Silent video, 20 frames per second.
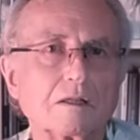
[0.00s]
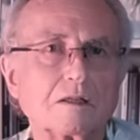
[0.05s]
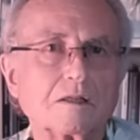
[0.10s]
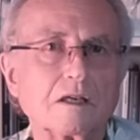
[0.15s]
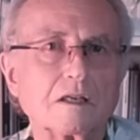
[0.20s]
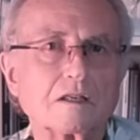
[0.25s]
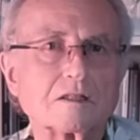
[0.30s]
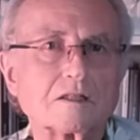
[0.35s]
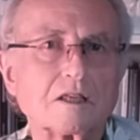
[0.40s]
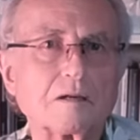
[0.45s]

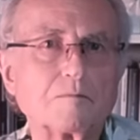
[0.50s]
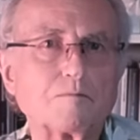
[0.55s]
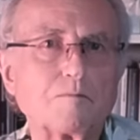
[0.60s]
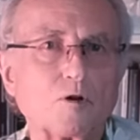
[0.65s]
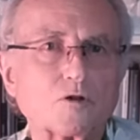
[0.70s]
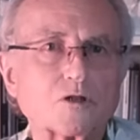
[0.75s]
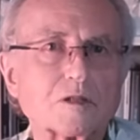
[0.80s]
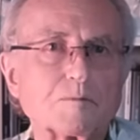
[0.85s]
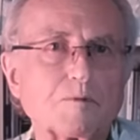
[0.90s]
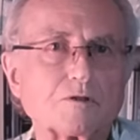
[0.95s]
it's then
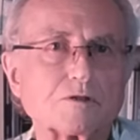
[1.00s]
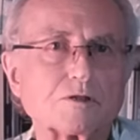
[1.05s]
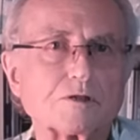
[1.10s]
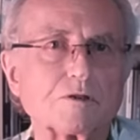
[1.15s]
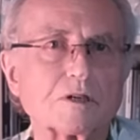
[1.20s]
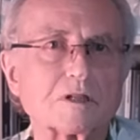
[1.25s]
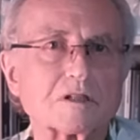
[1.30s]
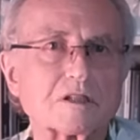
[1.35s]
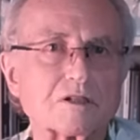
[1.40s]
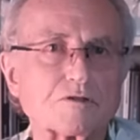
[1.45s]
possible to
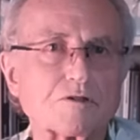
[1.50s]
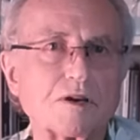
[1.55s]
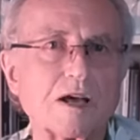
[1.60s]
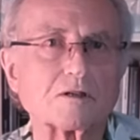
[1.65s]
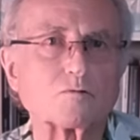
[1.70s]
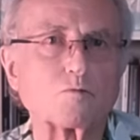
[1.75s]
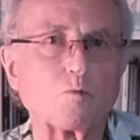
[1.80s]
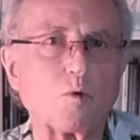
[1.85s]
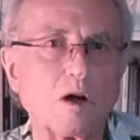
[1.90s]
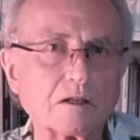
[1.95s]

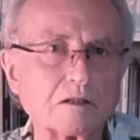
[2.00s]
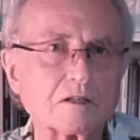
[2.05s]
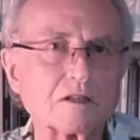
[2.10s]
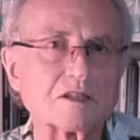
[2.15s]
extract one